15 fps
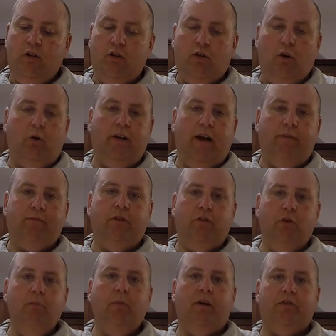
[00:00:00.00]
you don't have to
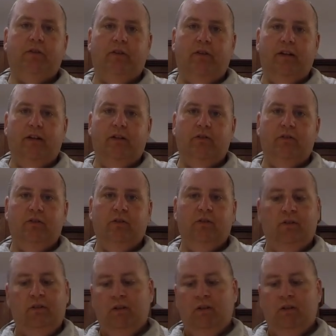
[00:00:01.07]
do much to these.